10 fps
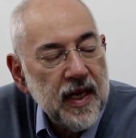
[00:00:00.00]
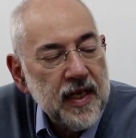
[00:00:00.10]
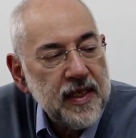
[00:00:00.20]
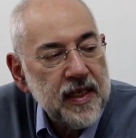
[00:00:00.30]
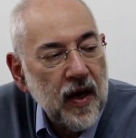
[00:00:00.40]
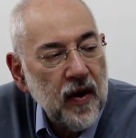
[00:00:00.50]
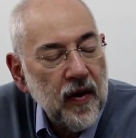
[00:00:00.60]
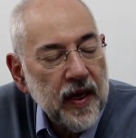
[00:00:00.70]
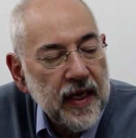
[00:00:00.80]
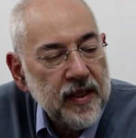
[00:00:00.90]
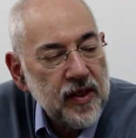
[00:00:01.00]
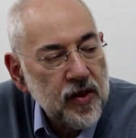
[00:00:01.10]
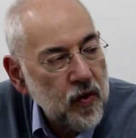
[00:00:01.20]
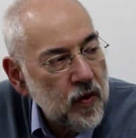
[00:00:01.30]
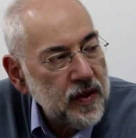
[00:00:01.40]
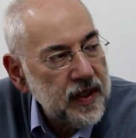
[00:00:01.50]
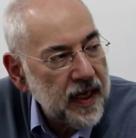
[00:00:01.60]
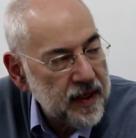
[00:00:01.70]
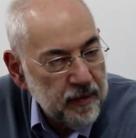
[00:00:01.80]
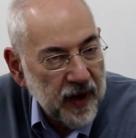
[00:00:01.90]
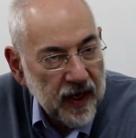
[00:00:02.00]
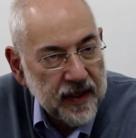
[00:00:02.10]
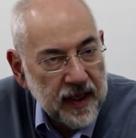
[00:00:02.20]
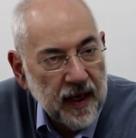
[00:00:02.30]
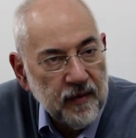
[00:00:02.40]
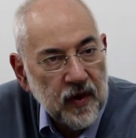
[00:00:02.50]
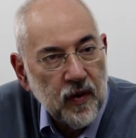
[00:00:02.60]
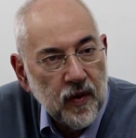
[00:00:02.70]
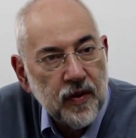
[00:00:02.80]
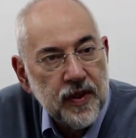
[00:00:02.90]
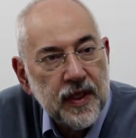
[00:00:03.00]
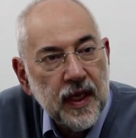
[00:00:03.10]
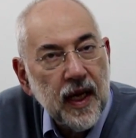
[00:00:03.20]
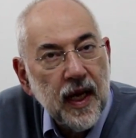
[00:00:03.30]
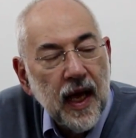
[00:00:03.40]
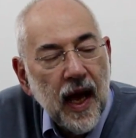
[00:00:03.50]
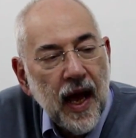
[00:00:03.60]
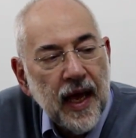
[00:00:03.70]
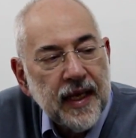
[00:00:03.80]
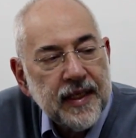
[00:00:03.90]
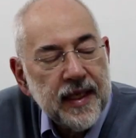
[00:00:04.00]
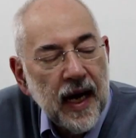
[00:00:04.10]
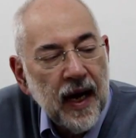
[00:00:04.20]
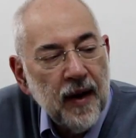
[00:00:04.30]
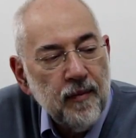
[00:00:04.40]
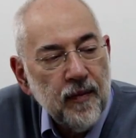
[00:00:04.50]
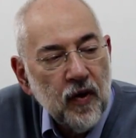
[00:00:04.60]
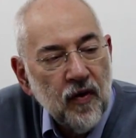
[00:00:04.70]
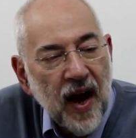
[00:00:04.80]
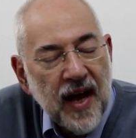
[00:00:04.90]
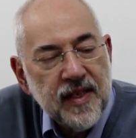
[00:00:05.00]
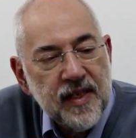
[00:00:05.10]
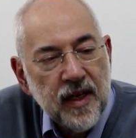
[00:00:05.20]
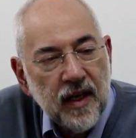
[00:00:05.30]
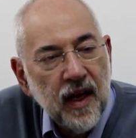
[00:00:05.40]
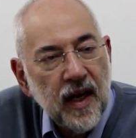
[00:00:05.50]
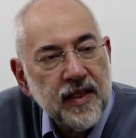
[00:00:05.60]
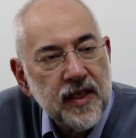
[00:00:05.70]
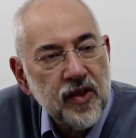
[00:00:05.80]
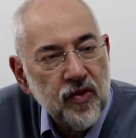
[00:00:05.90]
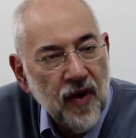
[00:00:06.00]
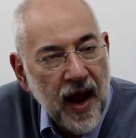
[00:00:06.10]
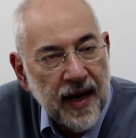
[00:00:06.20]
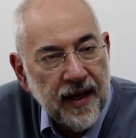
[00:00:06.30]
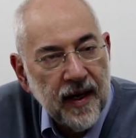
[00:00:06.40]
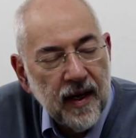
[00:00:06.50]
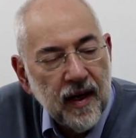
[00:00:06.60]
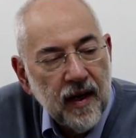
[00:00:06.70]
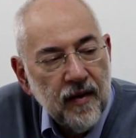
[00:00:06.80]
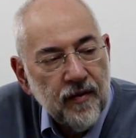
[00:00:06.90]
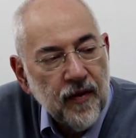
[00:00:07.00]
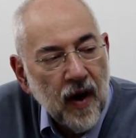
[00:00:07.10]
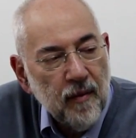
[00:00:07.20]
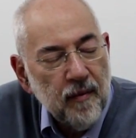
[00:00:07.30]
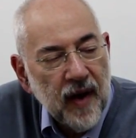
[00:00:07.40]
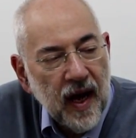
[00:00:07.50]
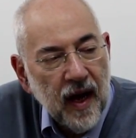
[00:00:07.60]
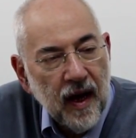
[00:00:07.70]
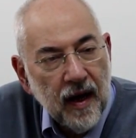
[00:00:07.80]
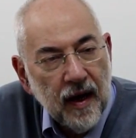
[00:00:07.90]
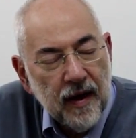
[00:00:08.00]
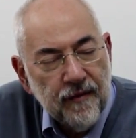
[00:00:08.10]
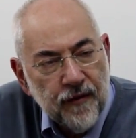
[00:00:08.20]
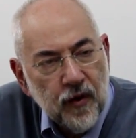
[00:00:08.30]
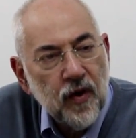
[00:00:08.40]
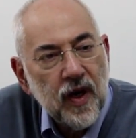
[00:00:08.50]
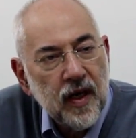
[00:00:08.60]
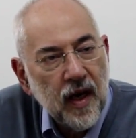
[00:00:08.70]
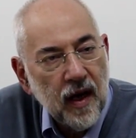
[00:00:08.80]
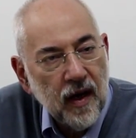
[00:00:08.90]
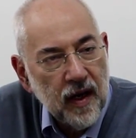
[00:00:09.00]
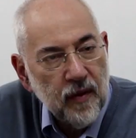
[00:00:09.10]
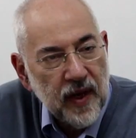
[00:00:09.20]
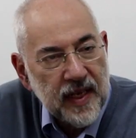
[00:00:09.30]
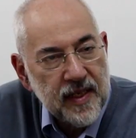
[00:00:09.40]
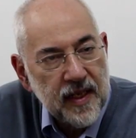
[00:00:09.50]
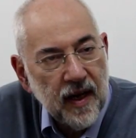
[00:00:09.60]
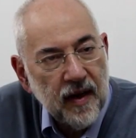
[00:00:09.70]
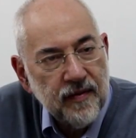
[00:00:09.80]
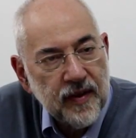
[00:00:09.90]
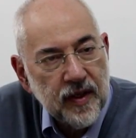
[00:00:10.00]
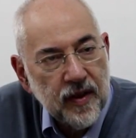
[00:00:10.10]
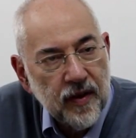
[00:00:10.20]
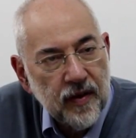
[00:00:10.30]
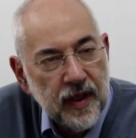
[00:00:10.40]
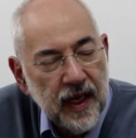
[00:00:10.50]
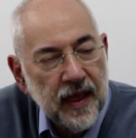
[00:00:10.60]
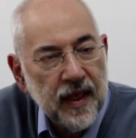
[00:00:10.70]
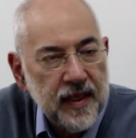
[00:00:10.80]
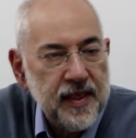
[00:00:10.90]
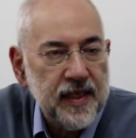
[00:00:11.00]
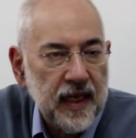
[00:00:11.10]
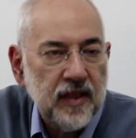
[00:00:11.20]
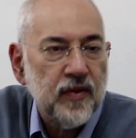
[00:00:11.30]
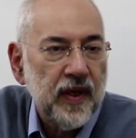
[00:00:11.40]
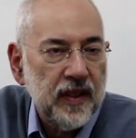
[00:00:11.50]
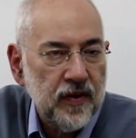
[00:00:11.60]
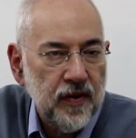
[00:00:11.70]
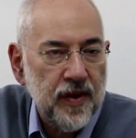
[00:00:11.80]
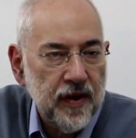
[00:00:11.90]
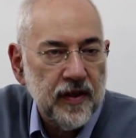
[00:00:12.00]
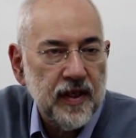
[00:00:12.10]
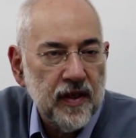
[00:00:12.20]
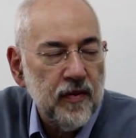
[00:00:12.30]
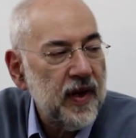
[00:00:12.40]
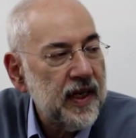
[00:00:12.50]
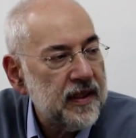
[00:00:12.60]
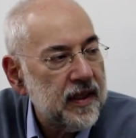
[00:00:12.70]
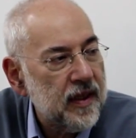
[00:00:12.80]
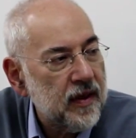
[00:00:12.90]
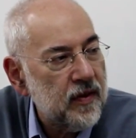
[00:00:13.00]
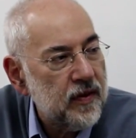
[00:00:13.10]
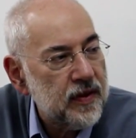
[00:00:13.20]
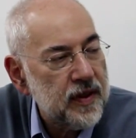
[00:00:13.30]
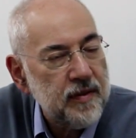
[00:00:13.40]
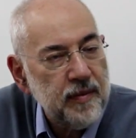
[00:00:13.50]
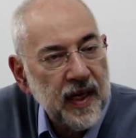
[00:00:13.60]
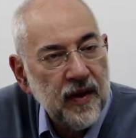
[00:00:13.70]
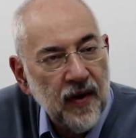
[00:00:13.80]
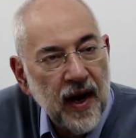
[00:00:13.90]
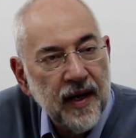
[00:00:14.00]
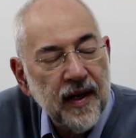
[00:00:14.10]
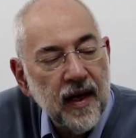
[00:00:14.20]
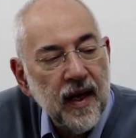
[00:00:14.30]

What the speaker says: So it's taught as a part-time course. The classes run from 4 o'clock on a Wednesday afternoon in the 6 weeks or 13 weeks that the course is being run.